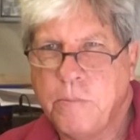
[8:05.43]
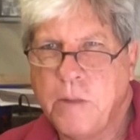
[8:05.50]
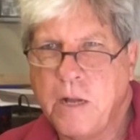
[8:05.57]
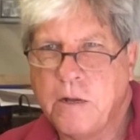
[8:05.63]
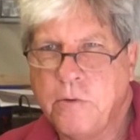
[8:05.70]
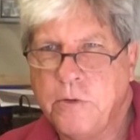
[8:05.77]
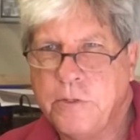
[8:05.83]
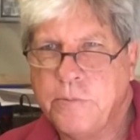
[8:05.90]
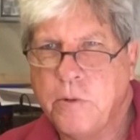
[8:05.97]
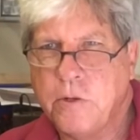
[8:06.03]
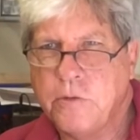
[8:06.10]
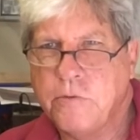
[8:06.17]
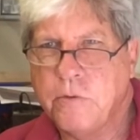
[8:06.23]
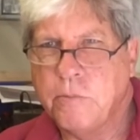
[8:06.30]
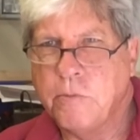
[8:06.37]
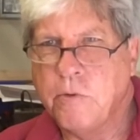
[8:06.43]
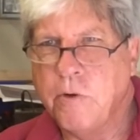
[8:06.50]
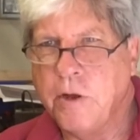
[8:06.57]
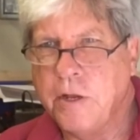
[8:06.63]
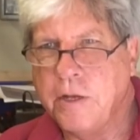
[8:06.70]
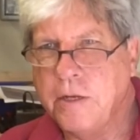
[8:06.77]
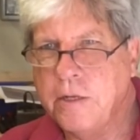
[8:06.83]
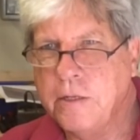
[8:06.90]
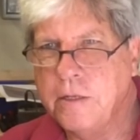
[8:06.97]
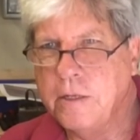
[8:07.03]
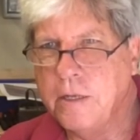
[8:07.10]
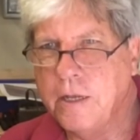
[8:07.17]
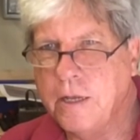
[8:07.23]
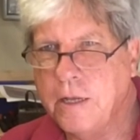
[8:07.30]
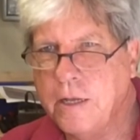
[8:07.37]
back a response from Greg,
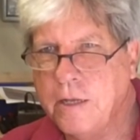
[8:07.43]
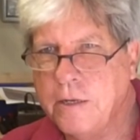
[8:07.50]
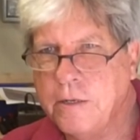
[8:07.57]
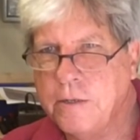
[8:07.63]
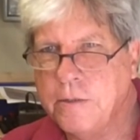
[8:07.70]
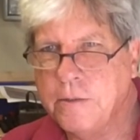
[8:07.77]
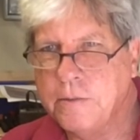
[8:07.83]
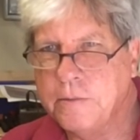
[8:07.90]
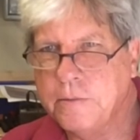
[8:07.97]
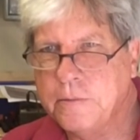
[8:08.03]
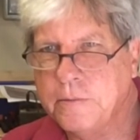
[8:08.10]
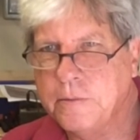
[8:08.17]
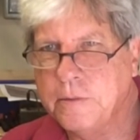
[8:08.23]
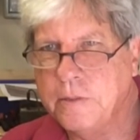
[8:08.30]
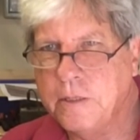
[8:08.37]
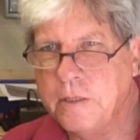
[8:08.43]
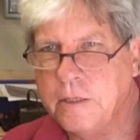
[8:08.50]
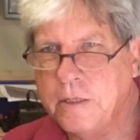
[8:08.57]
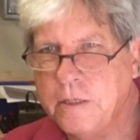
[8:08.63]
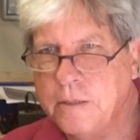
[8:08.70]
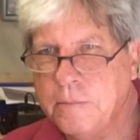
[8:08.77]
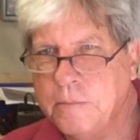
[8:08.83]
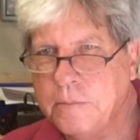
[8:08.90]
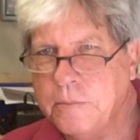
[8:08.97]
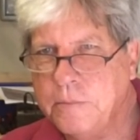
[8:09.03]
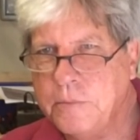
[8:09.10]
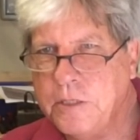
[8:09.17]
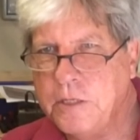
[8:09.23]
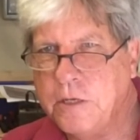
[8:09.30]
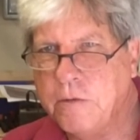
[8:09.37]
and uh, um,
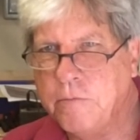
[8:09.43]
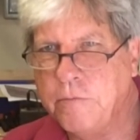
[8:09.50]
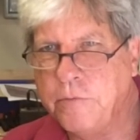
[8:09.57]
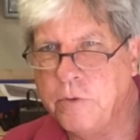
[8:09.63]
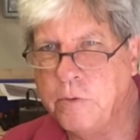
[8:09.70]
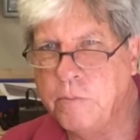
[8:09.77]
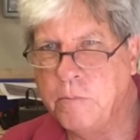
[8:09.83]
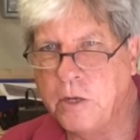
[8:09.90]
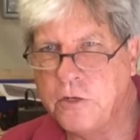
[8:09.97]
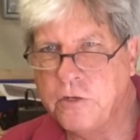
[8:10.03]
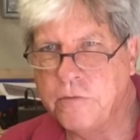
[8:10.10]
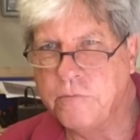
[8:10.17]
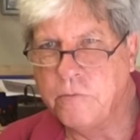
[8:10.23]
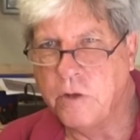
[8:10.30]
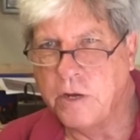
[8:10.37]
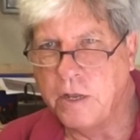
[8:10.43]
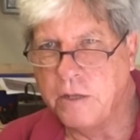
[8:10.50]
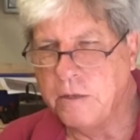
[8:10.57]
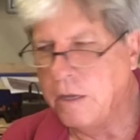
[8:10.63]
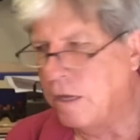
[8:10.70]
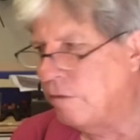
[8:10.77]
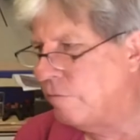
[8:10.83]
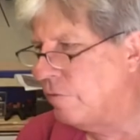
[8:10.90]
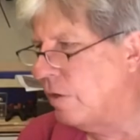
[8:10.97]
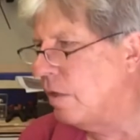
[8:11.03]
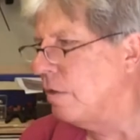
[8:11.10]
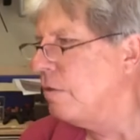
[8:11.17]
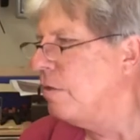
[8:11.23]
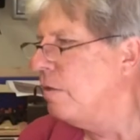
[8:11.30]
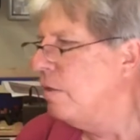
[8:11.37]
he confirmed much of what I, I,
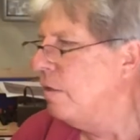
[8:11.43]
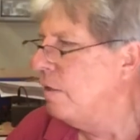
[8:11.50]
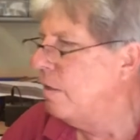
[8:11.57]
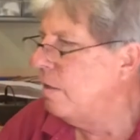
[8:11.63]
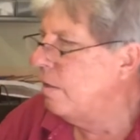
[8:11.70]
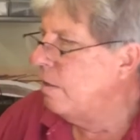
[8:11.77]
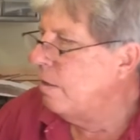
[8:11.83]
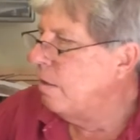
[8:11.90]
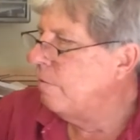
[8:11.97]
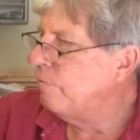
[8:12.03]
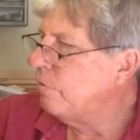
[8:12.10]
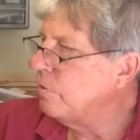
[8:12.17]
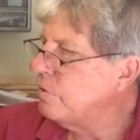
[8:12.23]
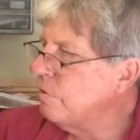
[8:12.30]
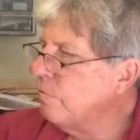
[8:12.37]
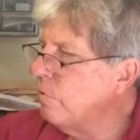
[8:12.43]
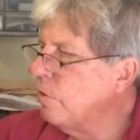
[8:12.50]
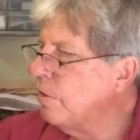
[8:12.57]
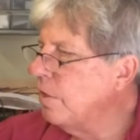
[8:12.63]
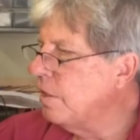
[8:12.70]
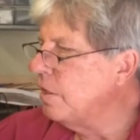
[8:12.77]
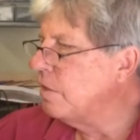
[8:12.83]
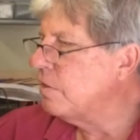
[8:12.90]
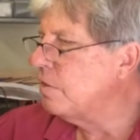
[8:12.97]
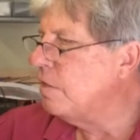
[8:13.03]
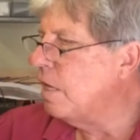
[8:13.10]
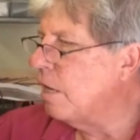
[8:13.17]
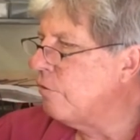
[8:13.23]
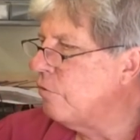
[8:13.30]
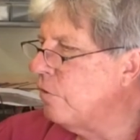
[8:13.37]
felt. First of all, that it's
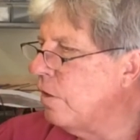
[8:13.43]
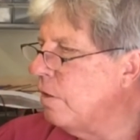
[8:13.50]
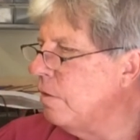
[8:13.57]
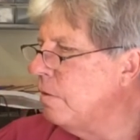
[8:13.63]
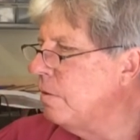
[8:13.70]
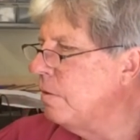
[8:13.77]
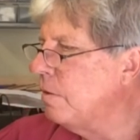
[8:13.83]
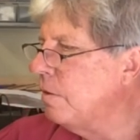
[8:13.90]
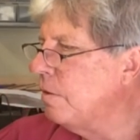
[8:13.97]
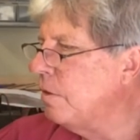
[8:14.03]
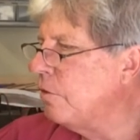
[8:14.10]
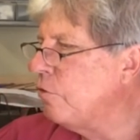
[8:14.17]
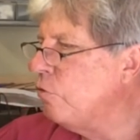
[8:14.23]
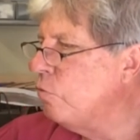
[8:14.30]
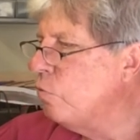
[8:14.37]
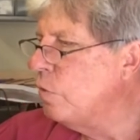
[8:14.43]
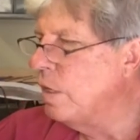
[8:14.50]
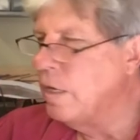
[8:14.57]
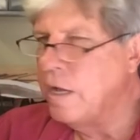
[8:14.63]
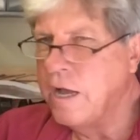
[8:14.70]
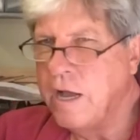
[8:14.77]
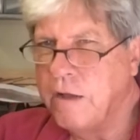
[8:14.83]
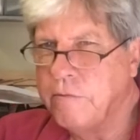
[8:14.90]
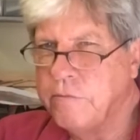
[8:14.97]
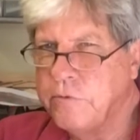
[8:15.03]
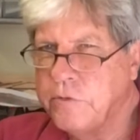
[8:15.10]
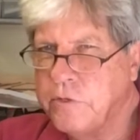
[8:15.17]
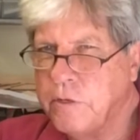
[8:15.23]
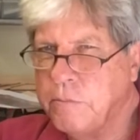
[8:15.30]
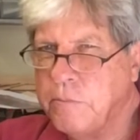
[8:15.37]
natural that you will have
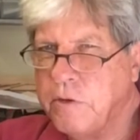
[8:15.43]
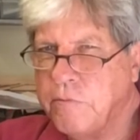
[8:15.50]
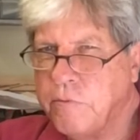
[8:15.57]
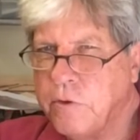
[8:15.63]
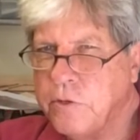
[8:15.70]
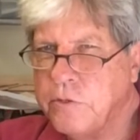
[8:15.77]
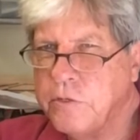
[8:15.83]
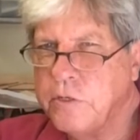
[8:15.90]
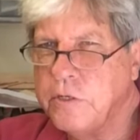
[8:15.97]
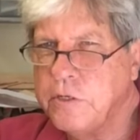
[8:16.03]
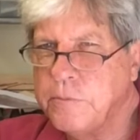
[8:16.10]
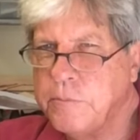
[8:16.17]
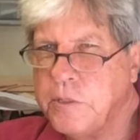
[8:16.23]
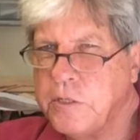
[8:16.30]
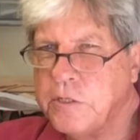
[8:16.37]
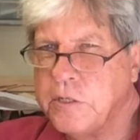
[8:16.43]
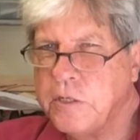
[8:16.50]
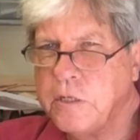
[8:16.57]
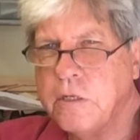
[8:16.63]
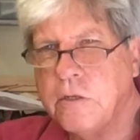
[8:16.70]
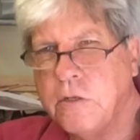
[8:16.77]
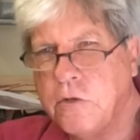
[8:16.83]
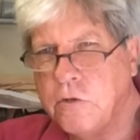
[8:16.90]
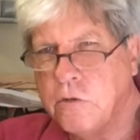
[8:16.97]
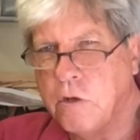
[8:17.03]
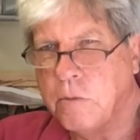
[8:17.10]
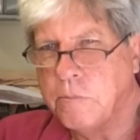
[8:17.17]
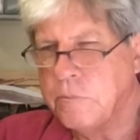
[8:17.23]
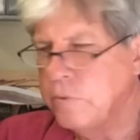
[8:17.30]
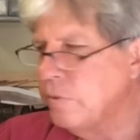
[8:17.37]
some difference in the spacing at the
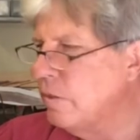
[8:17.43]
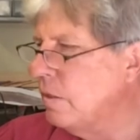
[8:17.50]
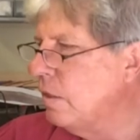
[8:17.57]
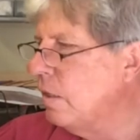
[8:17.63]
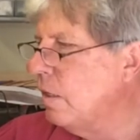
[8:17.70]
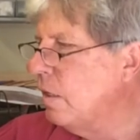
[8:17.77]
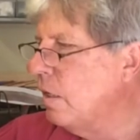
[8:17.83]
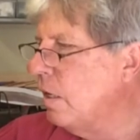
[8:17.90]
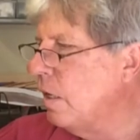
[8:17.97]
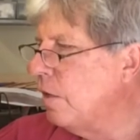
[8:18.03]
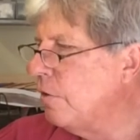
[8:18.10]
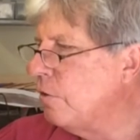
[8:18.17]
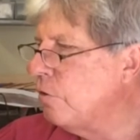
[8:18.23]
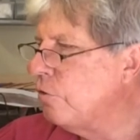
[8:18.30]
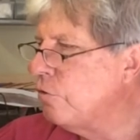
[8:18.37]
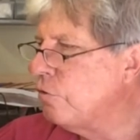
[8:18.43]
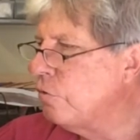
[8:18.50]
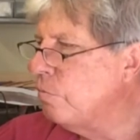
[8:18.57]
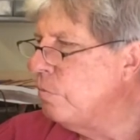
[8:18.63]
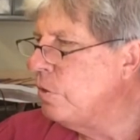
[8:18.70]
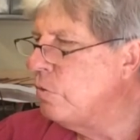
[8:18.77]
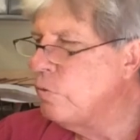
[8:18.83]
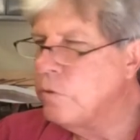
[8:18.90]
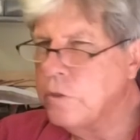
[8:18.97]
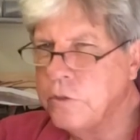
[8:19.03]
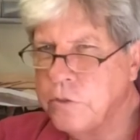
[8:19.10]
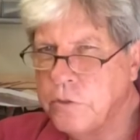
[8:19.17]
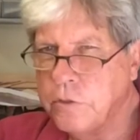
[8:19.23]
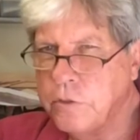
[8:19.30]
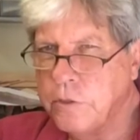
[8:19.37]
top, and that you shouldn't be too
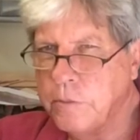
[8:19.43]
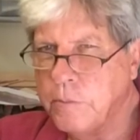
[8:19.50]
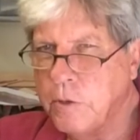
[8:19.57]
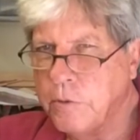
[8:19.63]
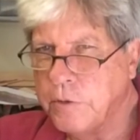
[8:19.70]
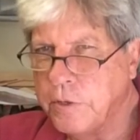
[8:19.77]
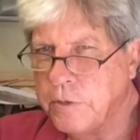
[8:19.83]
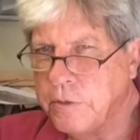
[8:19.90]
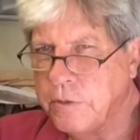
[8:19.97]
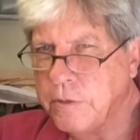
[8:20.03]
concerned about it.